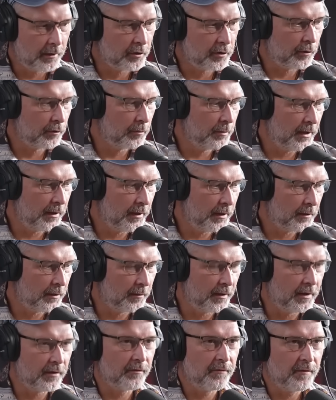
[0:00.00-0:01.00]
showed me, you know,
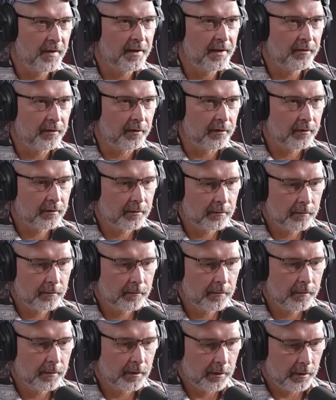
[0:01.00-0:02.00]
these vases,
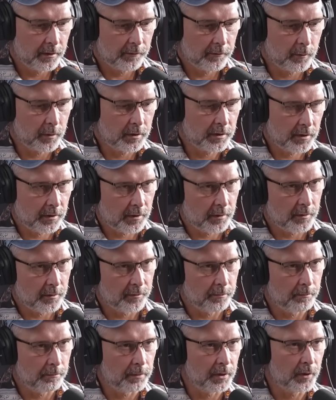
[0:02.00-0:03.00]
and of course, you know, I was
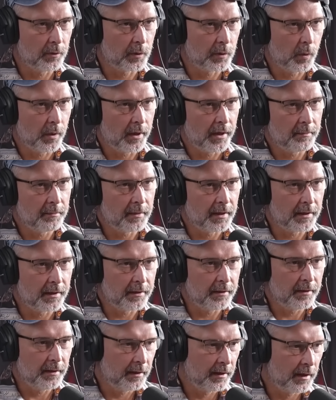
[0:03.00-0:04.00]
blown away
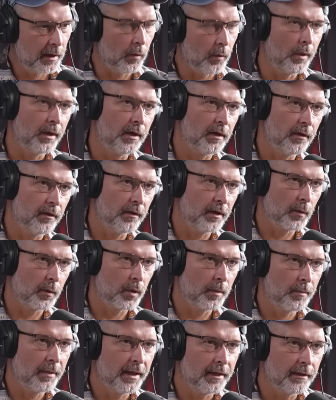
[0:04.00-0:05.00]
by how well they
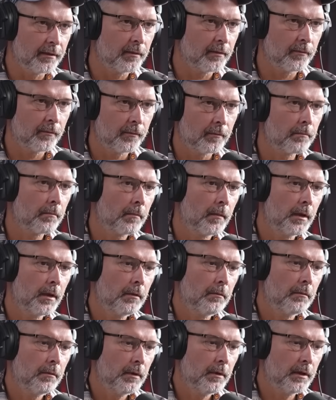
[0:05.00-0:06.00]
were made. Mm-hmm.
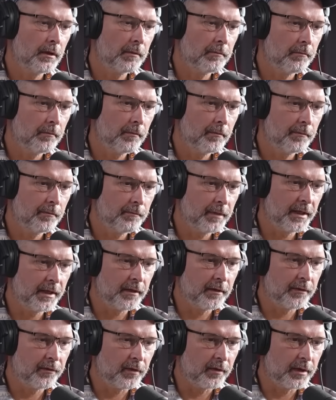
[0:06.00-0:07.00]
And
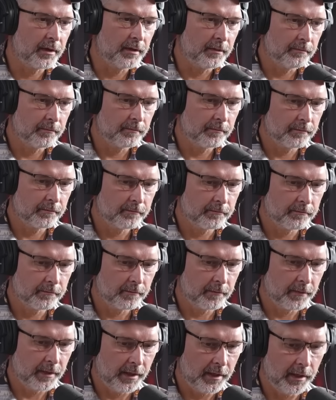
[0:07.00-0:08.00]
because I
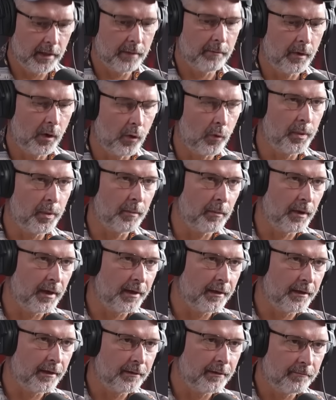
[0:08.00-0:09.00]
am open
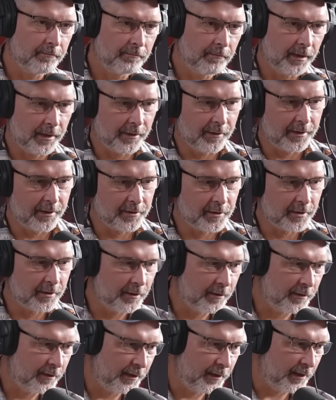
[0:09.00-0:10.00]
minded, you know, I
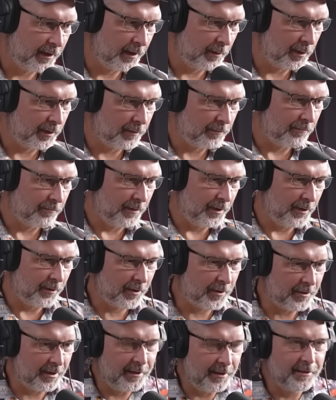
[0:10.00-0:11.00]
started thinking about, you know,
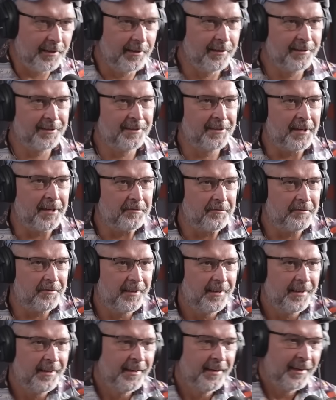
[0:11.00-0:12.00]
crazy stuff
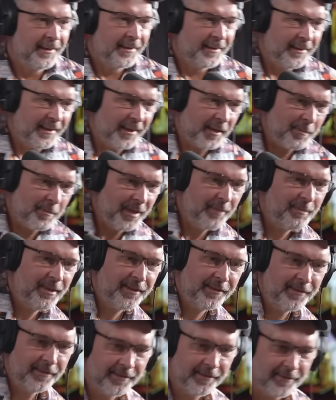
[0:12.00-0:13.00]
like maybe,